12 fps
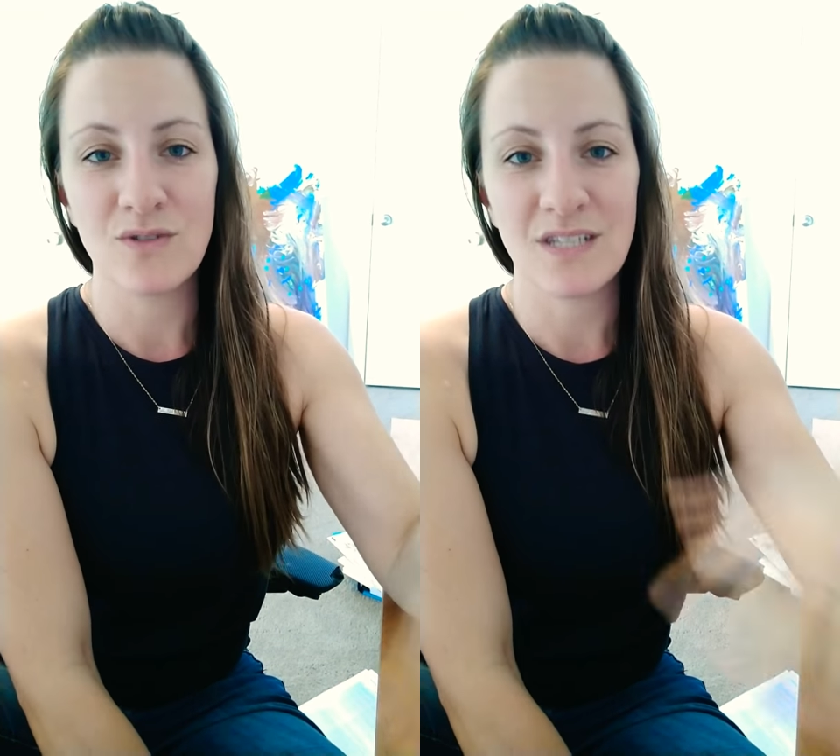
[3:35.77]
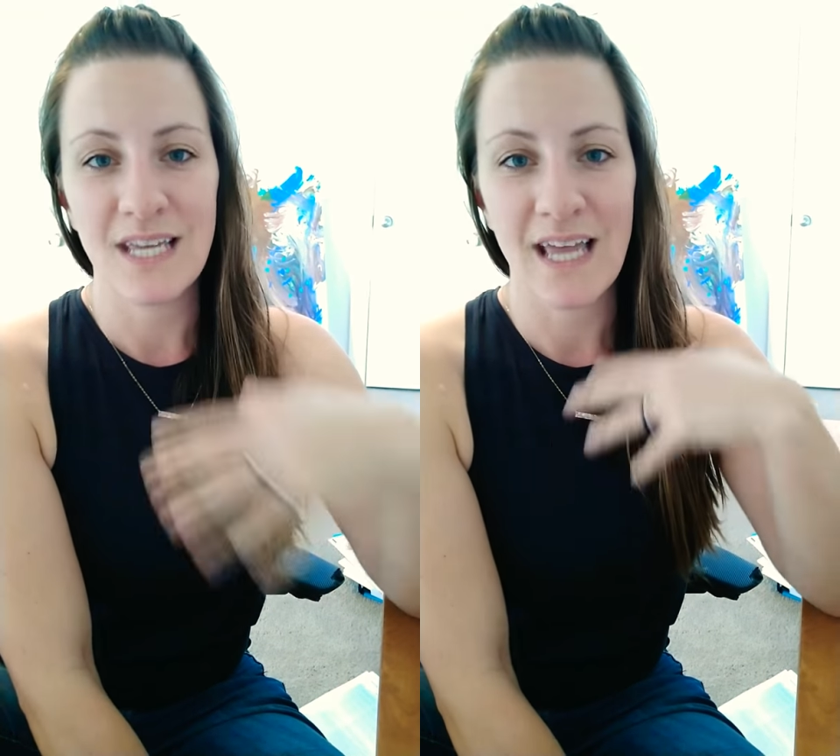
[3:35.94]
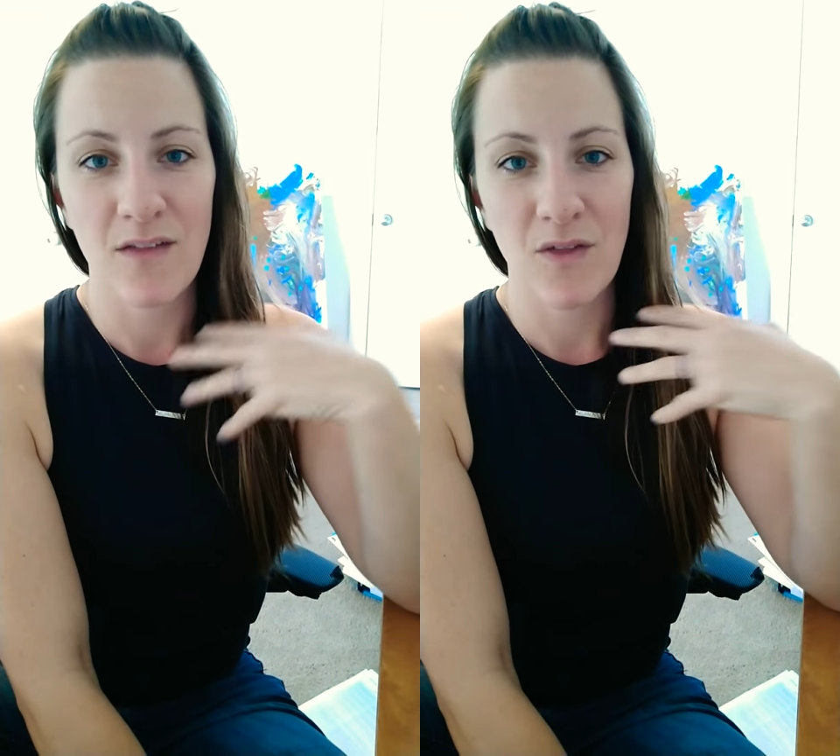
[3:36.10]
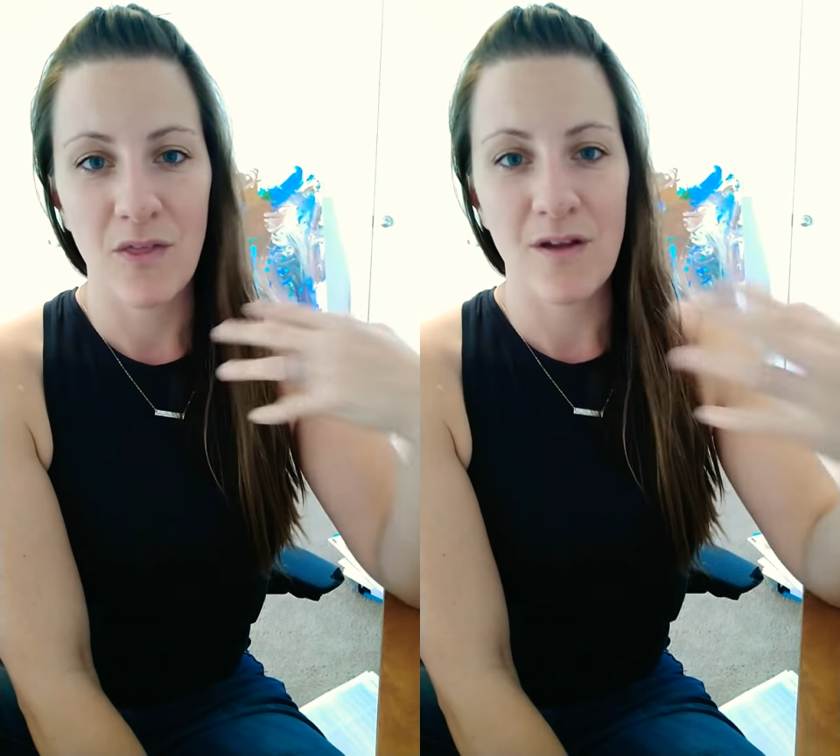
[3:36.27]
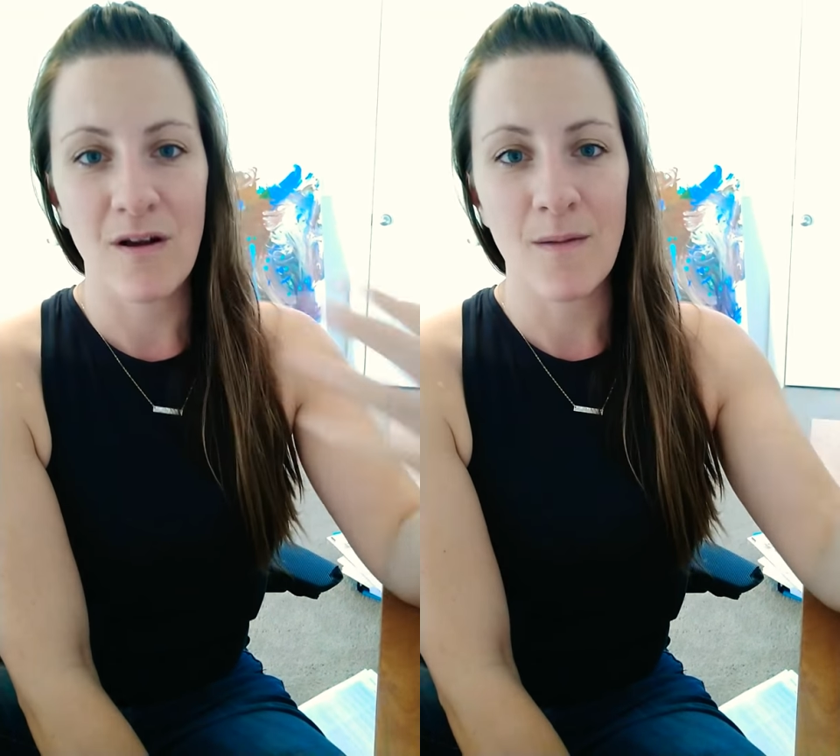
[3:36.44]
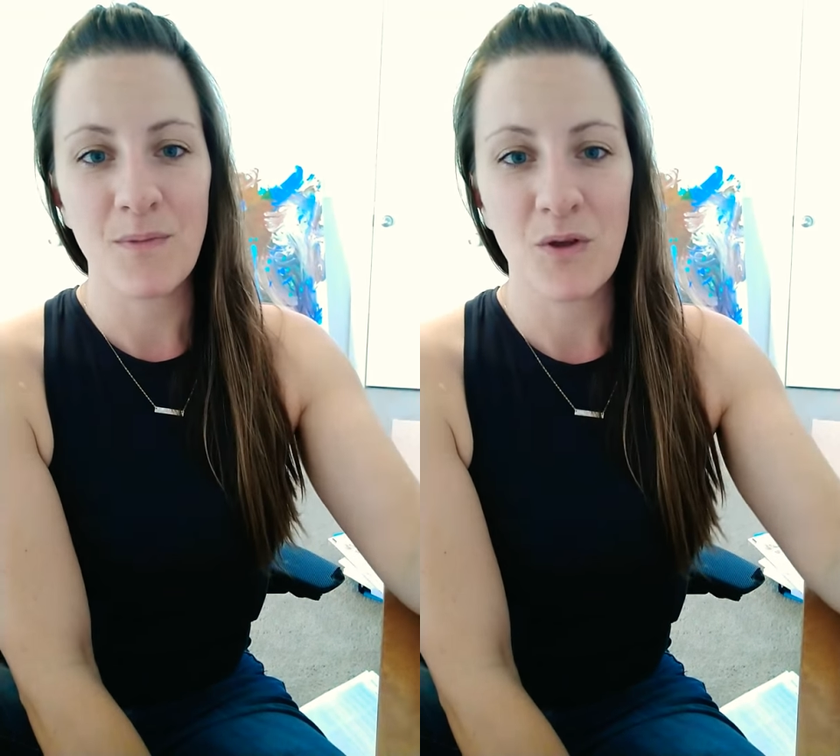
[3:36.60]
to get the
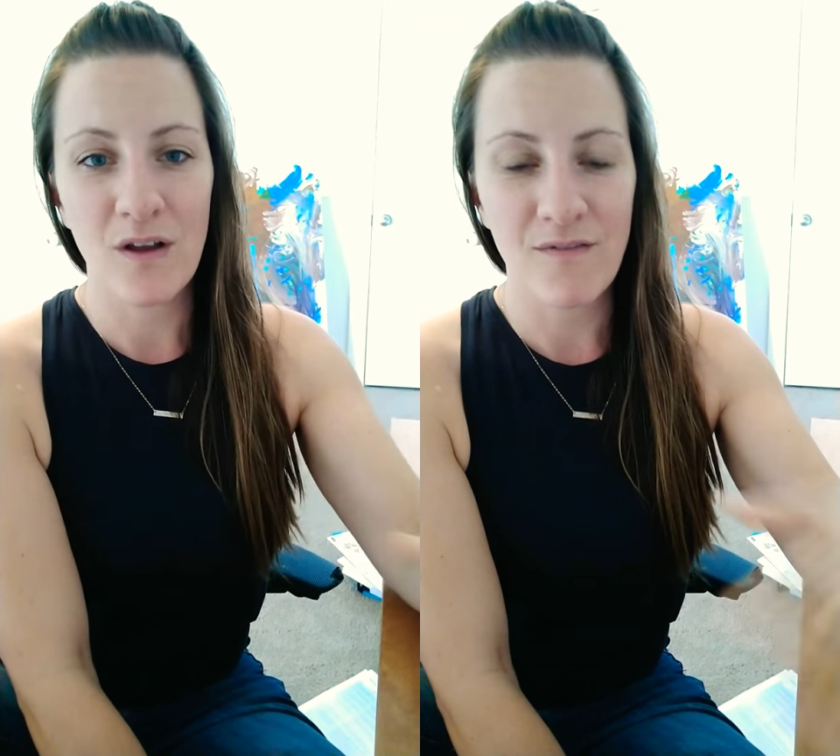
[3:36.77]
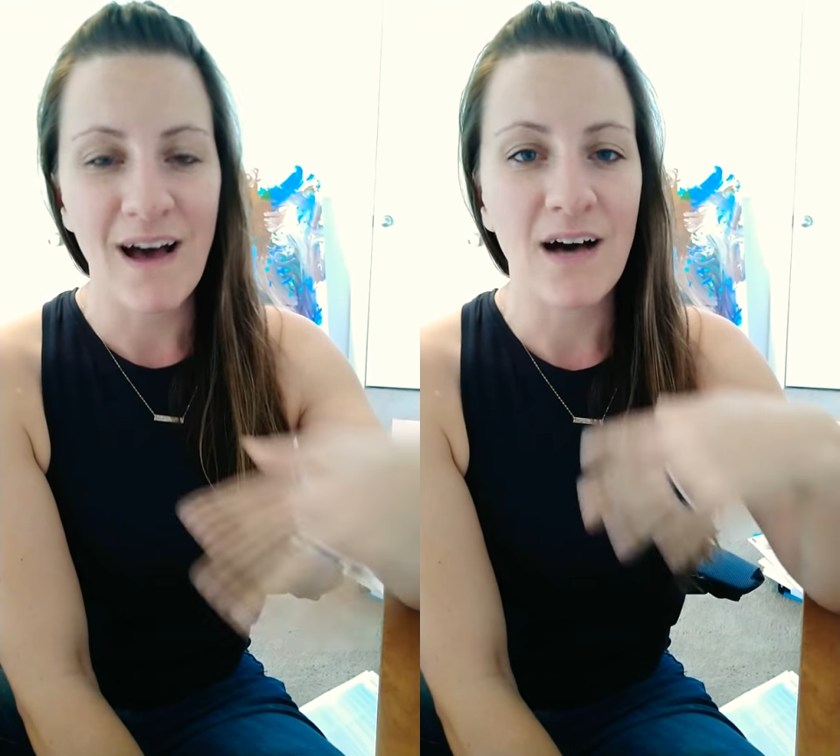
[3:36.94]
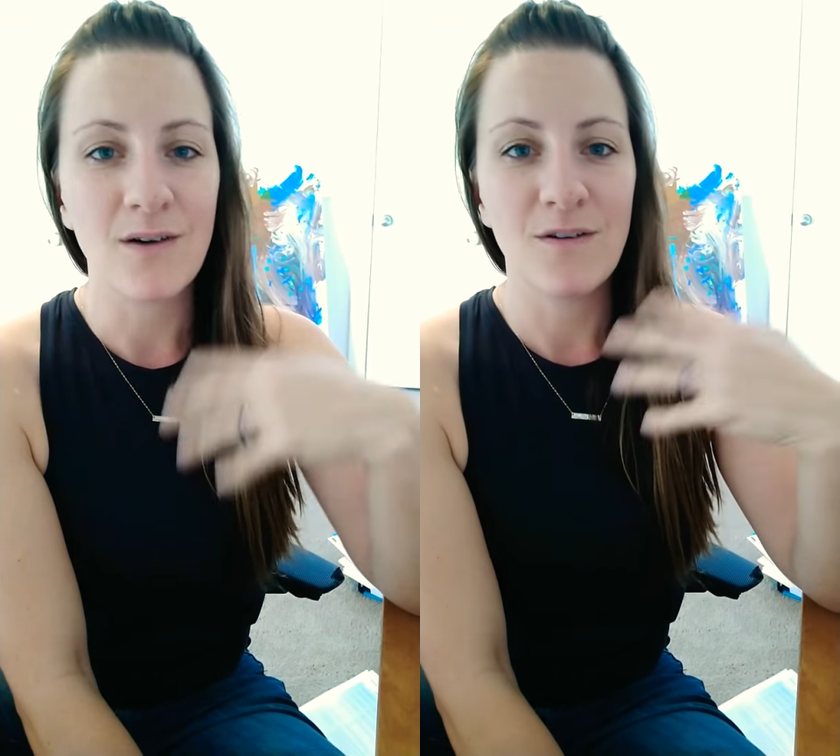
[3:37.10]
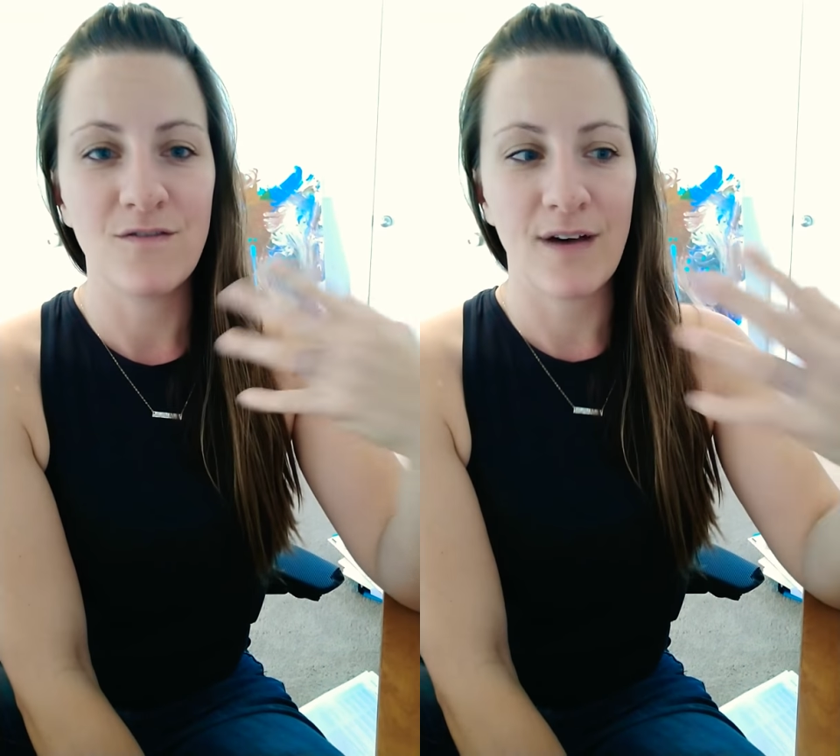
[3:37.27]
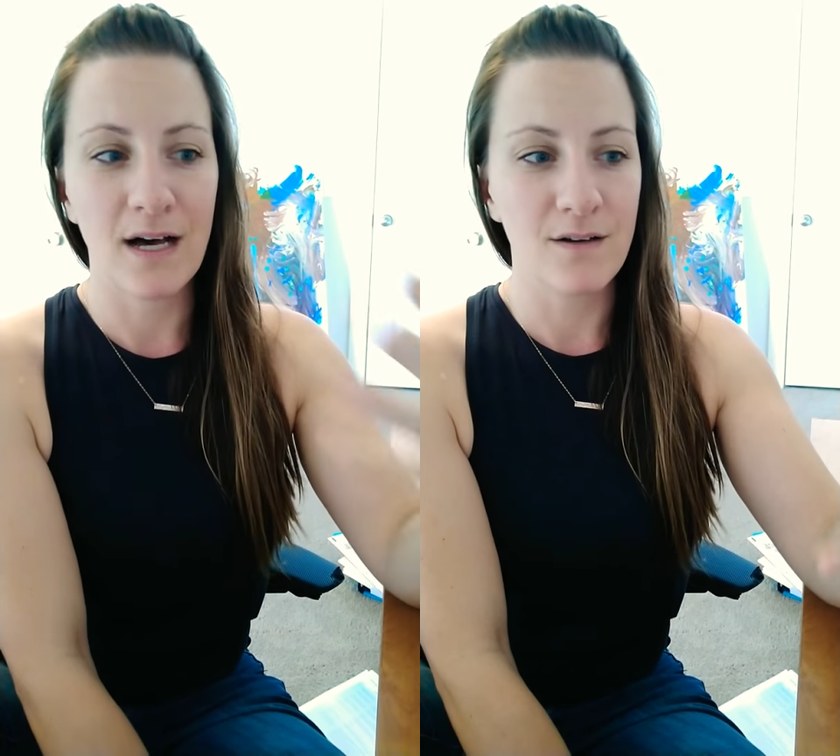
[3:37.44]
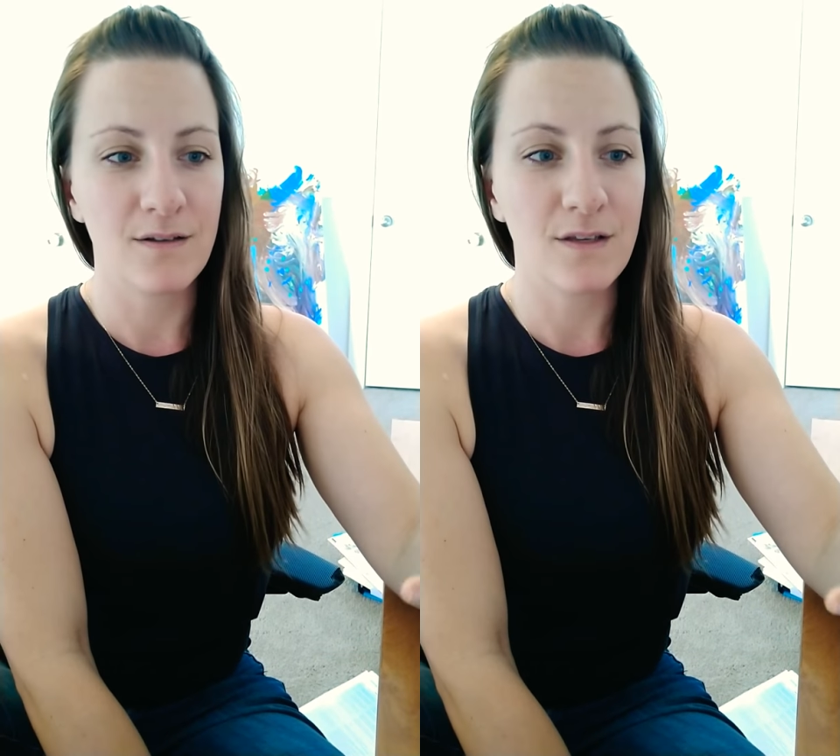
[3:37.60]
therapeutic
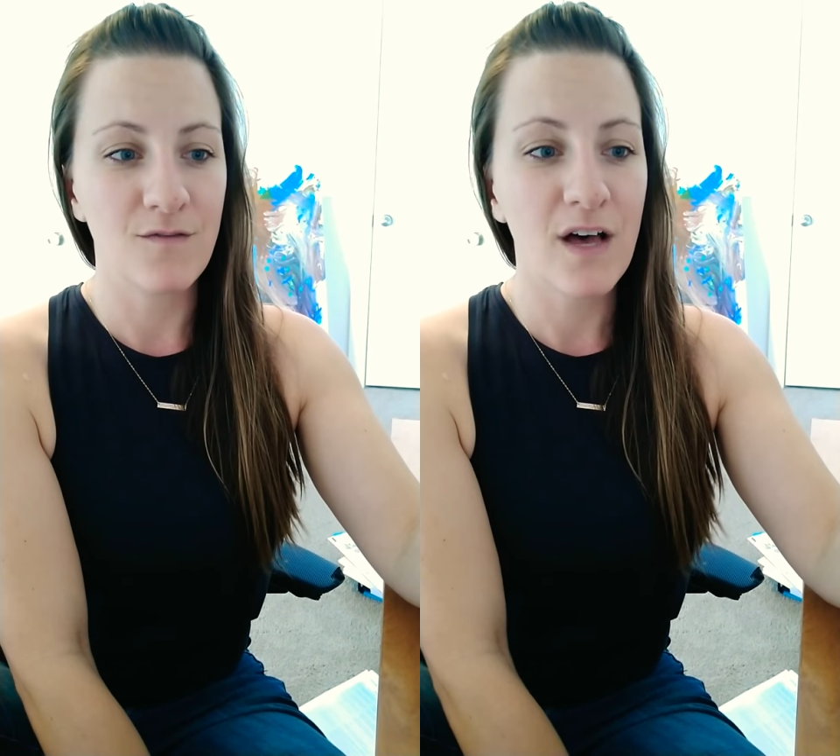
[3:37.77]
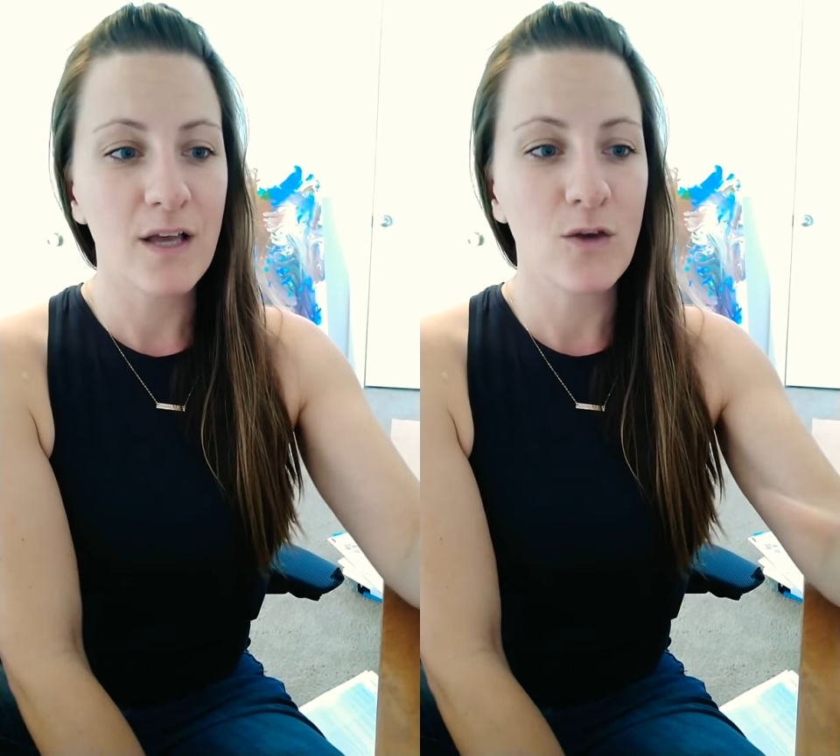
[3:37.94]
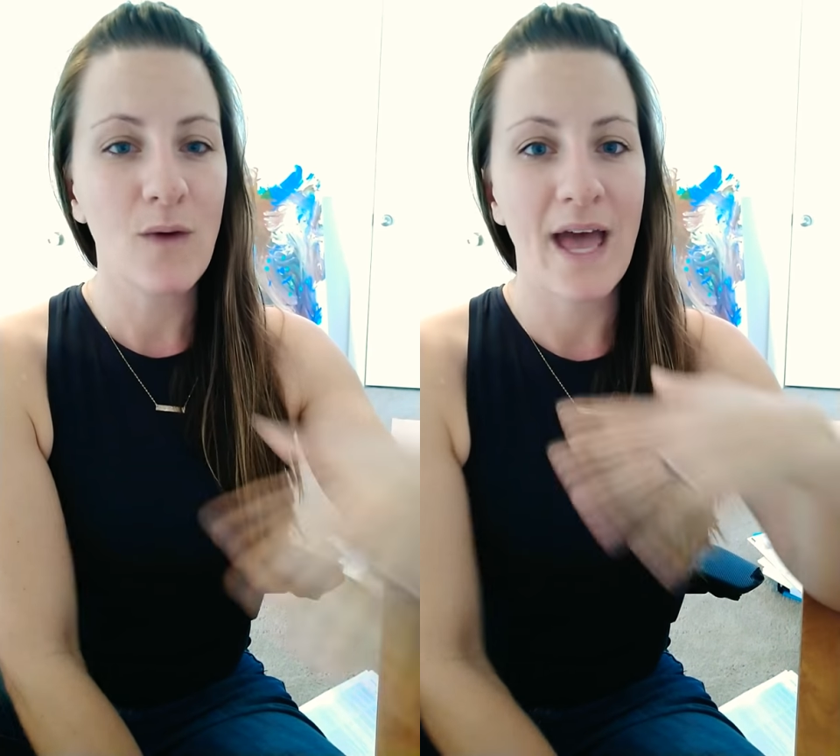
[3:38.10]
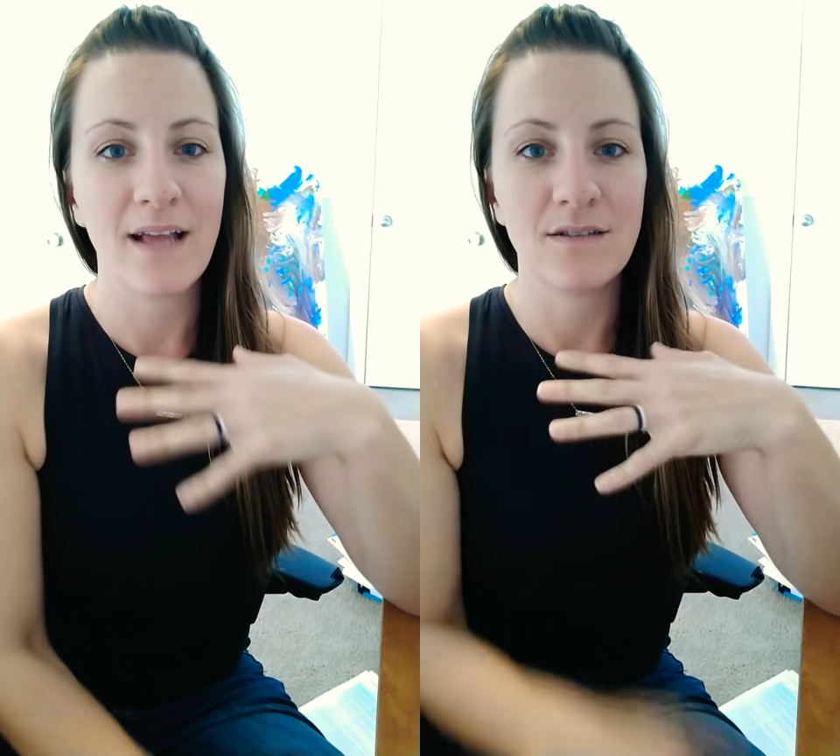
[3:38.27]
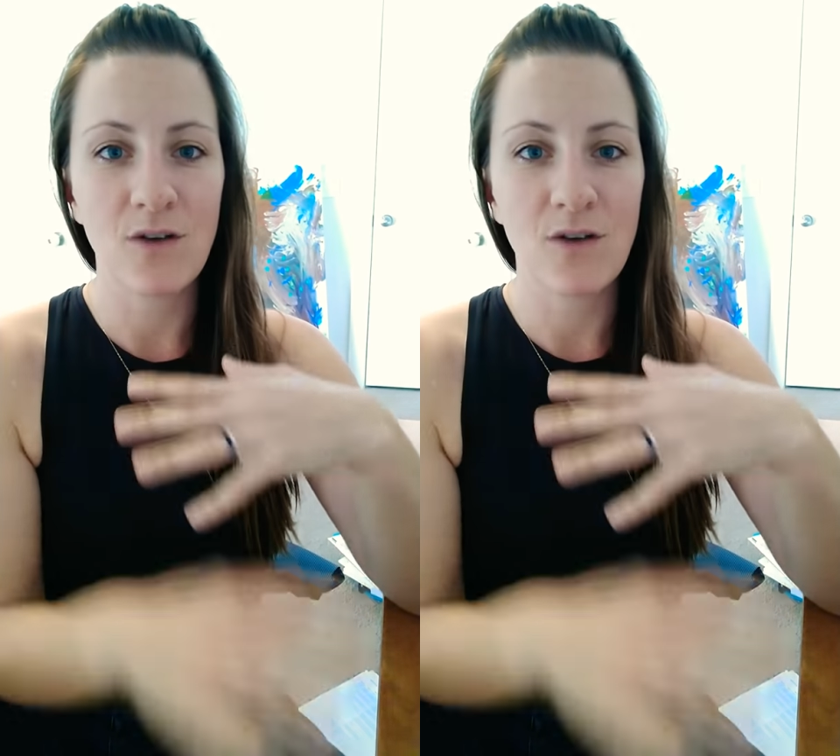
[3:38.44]
value and